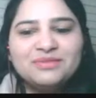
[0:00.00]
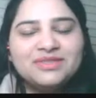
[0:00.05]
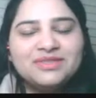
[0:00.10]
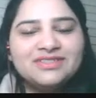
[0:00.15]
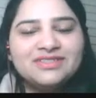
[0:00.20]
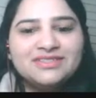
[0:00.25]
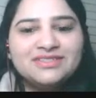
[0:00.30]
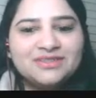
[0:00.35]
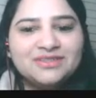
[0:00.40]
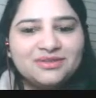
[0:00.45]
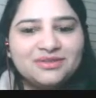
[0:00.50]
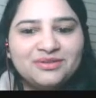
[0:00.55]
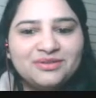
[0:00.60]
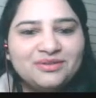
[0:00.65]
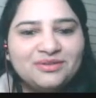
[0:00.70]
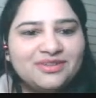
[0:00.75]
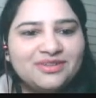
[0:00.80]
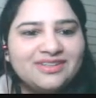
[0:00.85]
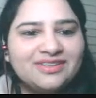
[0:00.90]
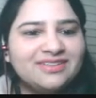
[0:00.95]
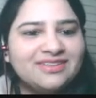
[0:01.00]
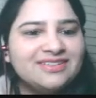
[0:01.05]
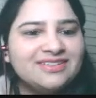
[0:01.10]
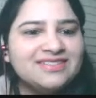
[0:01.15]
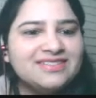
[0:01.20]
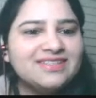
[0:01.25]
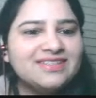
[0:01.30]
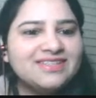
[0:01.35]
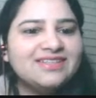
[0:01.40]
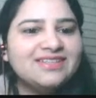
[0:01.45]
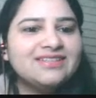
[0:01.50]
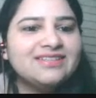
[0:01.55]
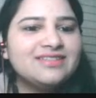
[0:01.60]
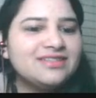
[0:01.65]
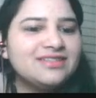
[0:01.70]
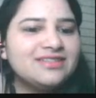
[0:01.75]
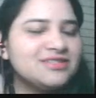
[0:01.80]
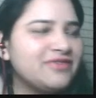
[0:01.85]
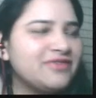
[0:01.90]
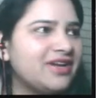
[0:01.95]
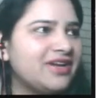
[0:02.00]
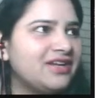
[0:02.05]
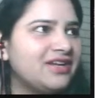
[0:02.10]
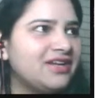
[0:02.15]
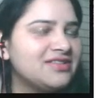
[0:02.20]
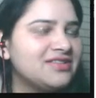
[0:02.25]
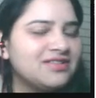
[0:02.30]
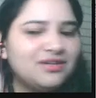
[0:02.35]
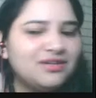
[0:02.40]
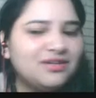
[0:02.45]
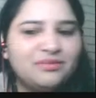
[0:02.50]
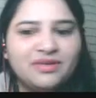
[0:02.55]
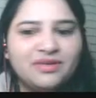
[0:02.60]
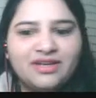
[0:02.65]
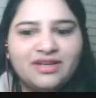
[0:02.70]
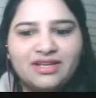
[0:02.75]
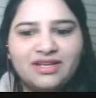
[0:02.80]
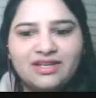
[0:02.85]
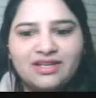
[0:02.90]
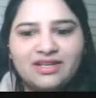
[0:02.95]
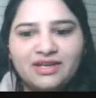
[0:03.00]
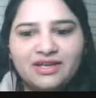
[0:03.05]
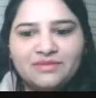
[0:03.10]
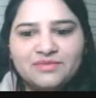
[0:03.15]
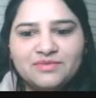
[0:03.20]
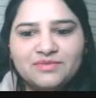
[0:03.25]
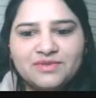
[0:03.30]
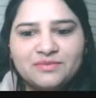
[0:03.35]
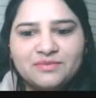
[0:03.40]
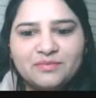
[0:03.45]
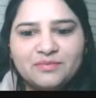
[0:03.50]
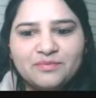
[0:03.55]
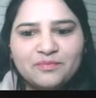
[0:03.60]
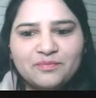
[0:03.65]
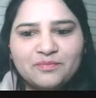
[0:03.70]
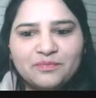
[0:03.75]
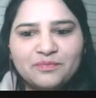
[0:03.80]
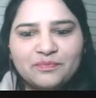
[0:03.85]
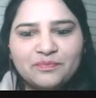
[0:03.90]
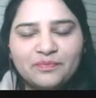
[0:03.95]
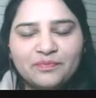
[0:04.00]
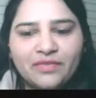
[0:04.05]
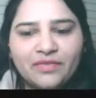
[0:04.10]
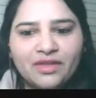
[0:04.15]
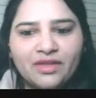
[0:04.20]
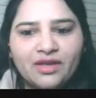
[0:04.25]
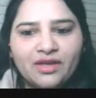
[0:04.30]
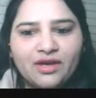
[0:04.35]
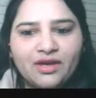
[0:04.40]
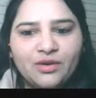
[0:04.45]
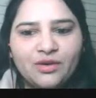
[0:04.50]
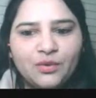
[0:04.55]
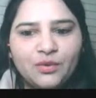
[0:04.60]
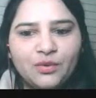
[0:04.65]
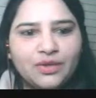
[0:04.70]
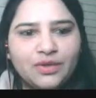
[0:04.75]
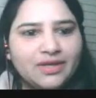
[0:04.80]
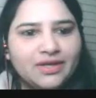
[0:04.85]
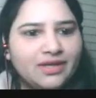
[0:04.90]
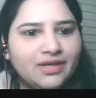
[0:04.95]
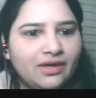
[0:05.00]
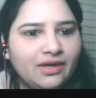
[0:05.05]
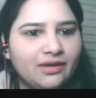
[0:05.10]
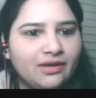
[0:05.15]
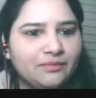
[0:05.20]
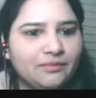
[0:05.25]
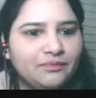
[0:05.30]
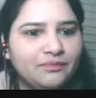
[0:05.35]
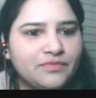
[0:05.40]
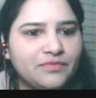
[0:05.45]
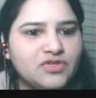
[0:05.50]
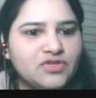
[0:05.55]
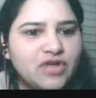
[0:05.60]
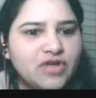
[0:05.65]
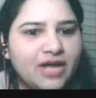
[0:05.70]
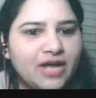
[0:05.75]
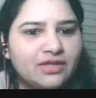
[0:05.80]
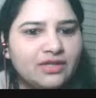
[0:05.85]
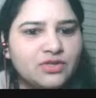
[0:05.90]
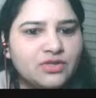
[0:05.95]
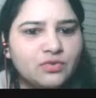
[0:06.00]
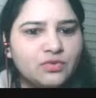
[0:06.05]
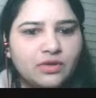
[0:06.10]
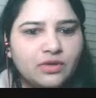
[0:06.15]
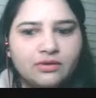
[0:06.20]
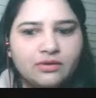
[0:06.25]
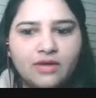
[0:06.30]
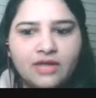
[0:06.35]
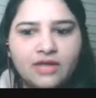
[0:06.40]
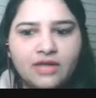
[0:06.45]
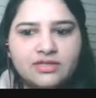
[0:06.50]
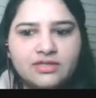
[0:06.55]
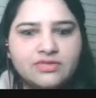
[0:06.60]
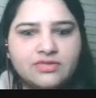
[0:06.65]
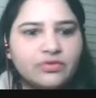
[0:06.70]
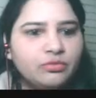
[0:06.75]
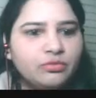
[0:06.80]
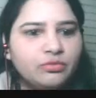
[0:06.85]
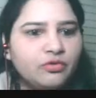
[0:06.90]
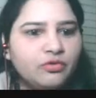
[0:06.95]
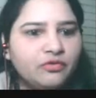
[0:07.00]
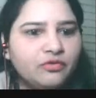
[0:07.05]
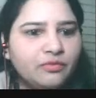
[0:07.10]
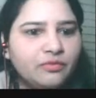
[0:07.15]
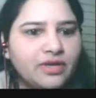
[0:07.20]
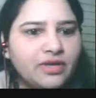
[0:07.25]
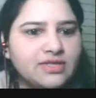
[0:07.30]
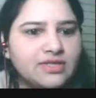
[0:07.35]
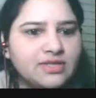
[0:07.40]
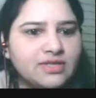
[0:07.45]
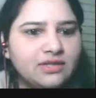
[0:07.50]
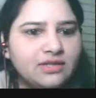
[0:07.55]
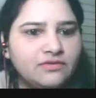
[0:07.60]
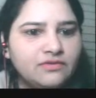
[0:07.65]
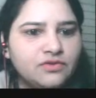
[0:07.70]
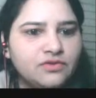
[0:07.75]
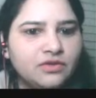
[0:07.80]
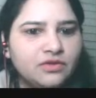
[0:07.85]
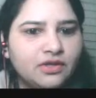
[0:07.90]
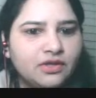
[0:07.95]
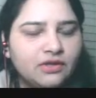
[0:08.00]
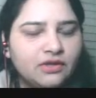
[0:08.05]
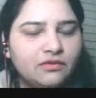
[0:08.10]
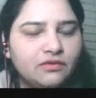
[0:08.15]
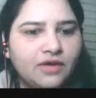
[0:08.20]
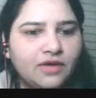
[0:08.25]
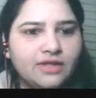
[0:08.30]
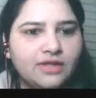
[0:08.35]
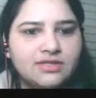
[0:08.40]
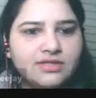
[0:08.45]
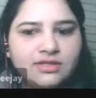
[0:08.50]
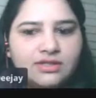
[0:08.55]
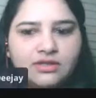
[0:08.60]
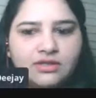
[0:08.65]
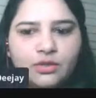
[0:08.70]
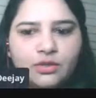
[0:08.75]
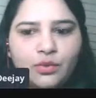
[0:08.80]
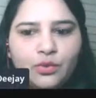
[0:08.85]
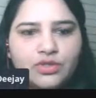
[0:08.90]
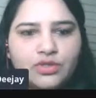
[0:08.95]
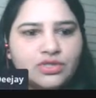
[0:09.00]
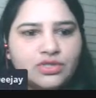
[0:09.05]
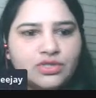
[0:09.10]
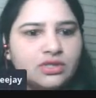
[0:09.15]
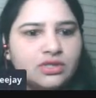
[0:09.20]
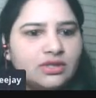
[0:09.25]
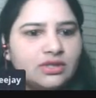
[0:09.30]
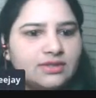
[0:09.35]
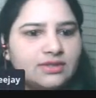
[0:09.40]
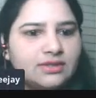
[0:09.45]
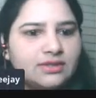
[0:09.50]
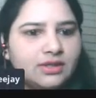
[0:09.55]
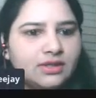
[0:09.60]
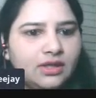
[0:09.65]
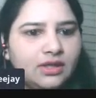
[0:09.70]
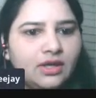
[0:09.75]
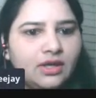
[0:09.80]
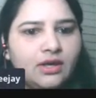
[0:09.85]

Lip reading: because it's very disturbing at times. Okay, try this one. I just removed myself so that you can see the question easily.